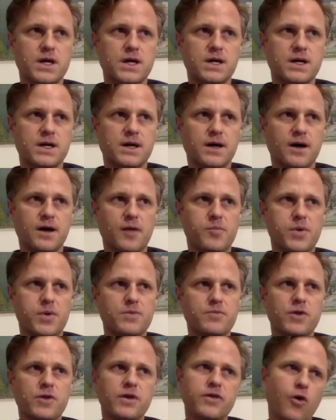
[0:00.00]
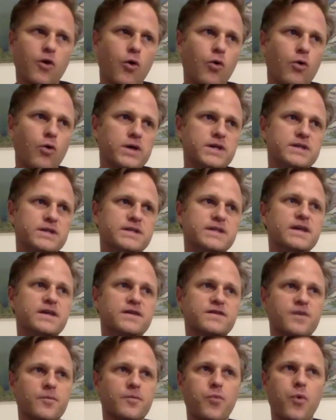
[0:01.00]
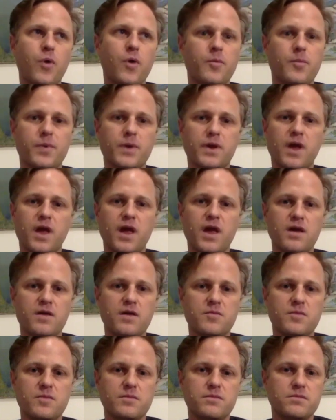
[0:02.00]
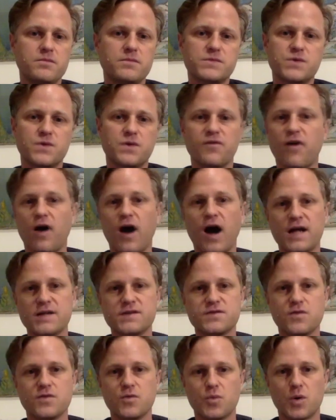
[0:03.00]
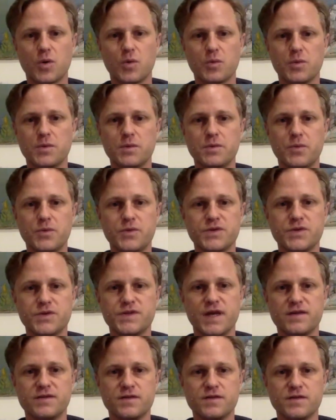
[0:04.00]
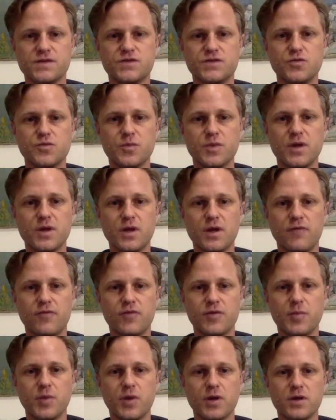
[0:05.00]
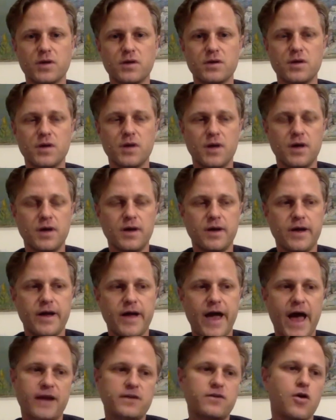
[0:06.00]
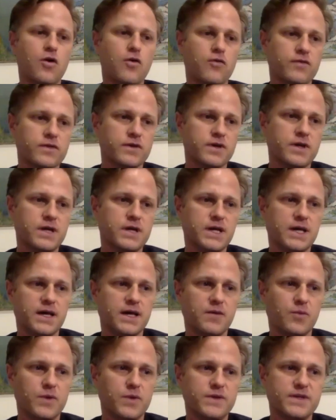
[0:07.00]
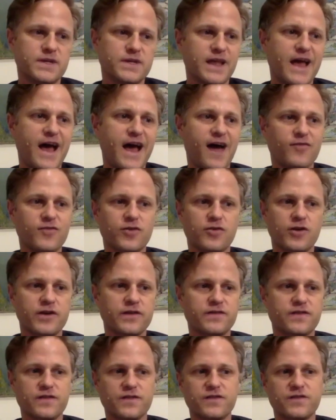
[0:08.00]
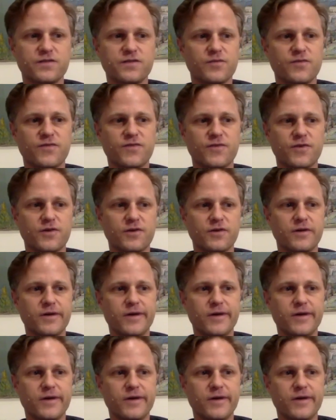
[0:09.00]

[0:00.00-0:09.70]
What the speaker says: But really the whole ED at some point became sort of a hot zone where we just had to assume that everybody had COVID, and we didn't have a great system for,